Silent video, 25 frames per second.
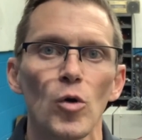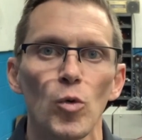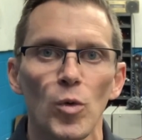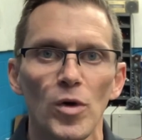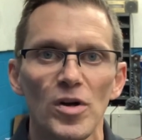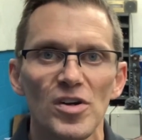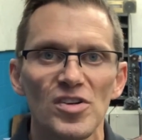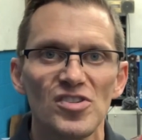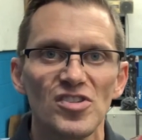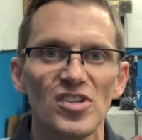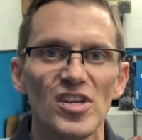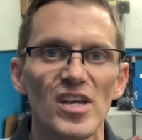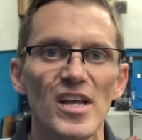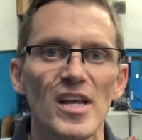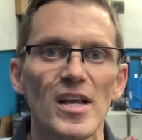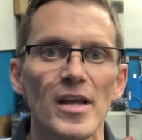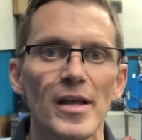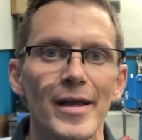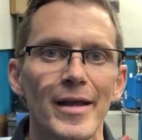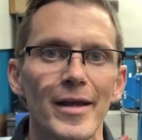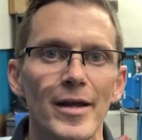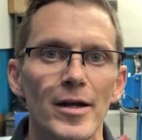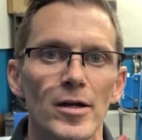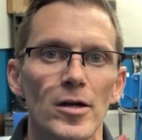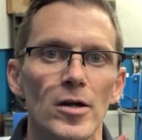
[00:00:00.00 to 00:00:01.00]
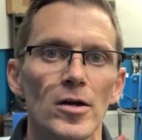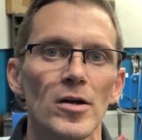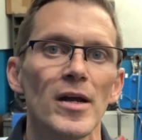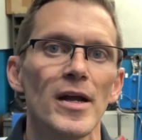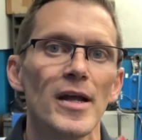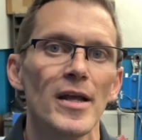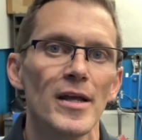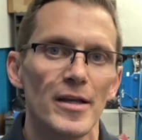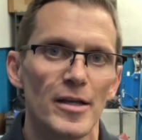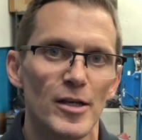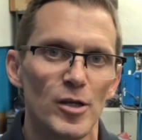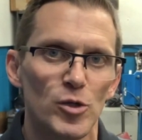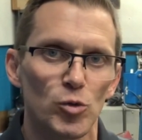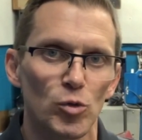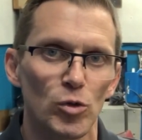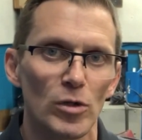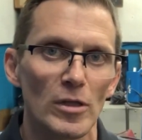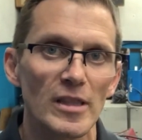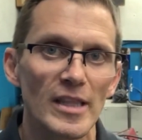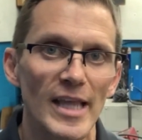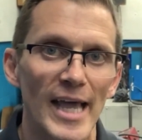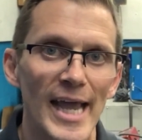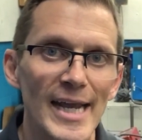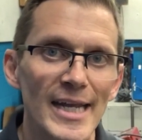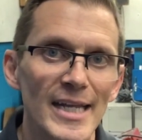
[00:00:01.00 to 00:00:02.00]
we're seeing here is
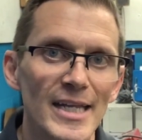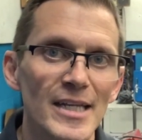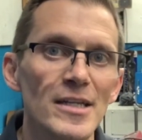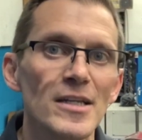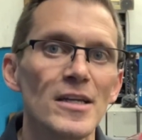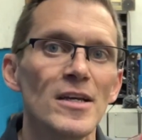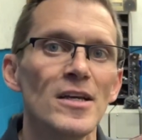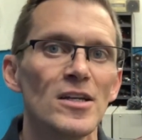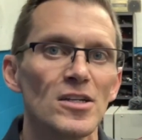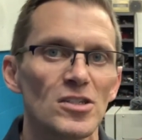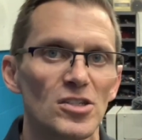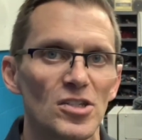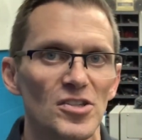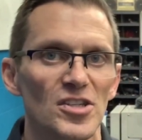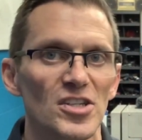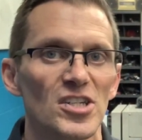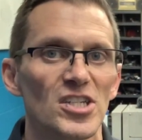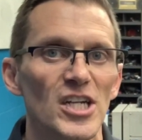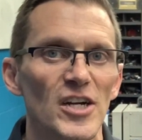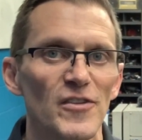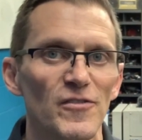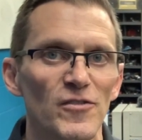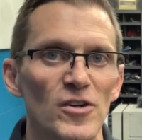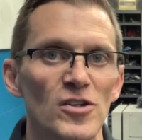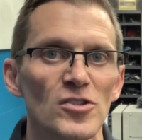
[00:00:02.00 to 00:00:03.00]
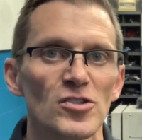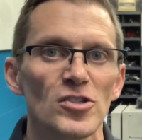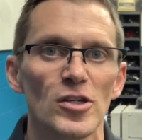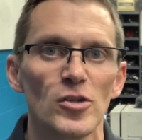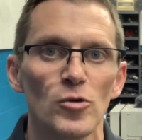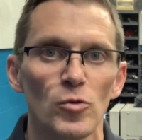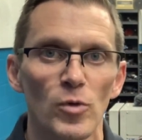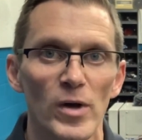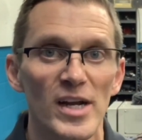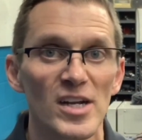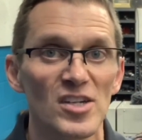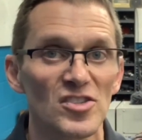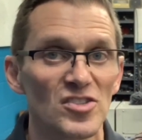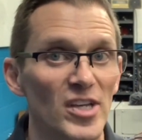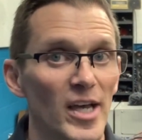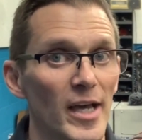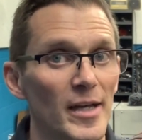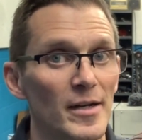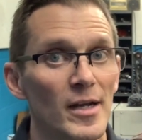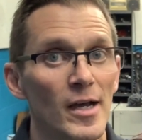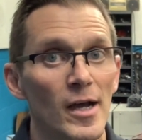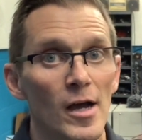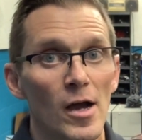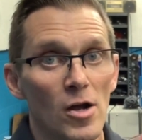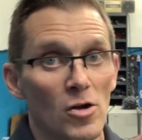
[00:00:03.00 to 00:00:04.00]
related to the difference in ring
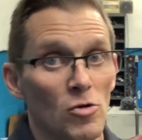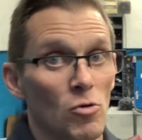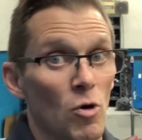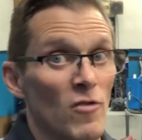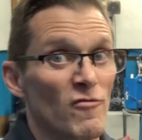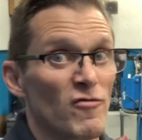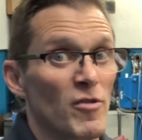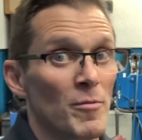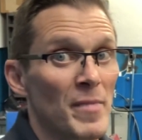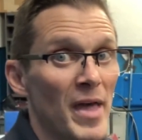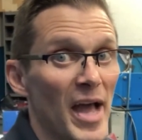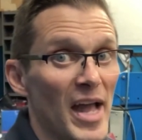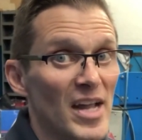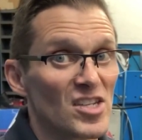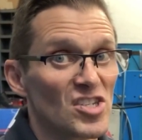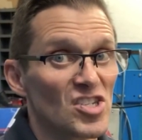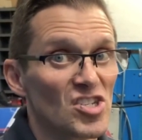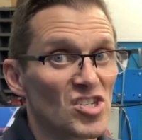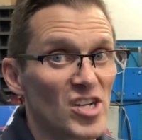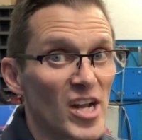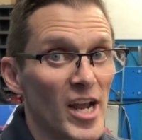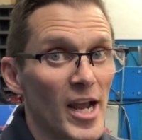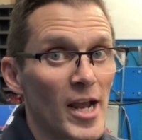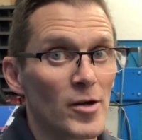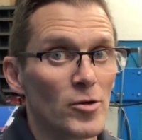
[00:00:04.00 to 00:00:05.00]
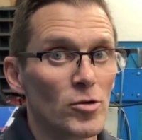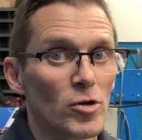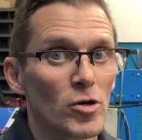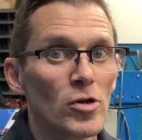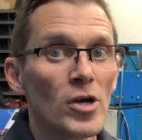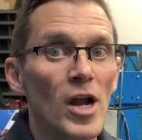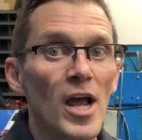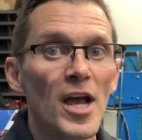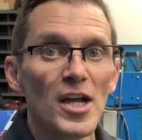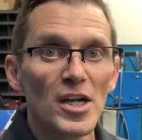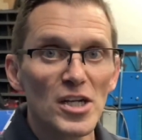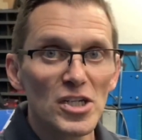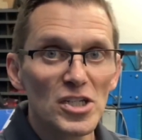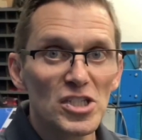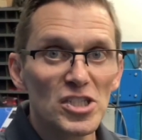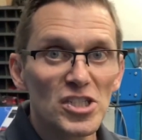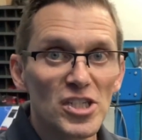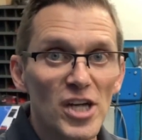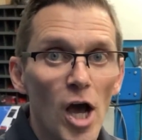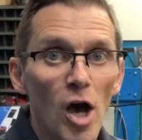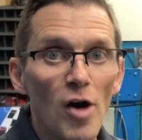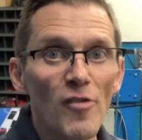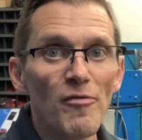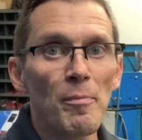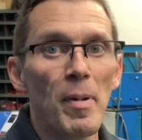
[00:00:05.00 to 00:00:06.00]
set, going from that standard
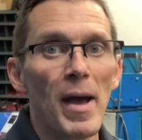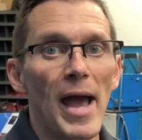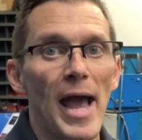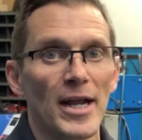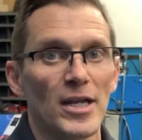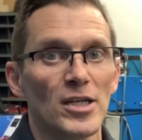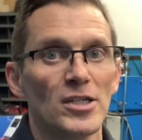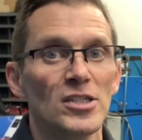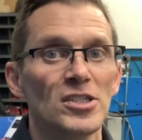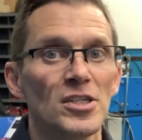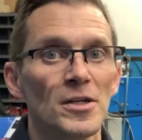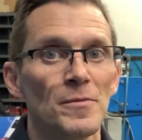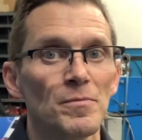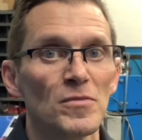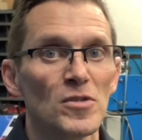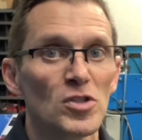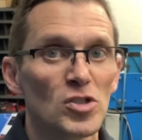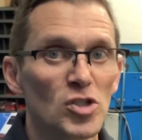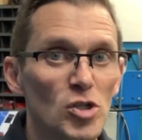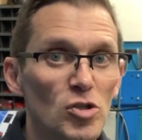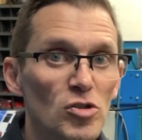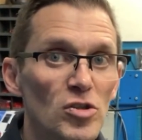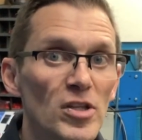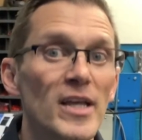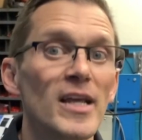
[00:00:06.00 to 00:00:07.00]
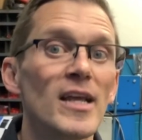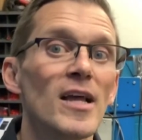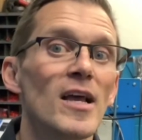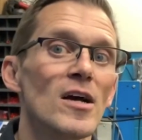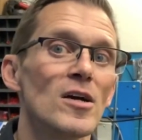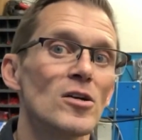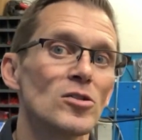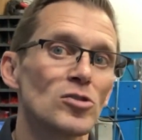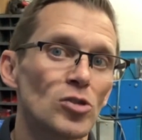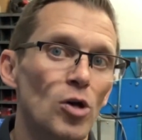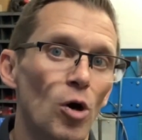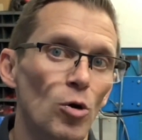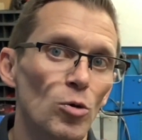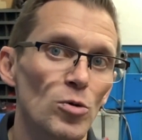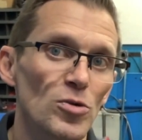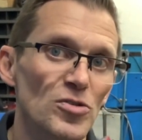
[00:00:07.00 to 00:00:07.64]
shelf package to the Total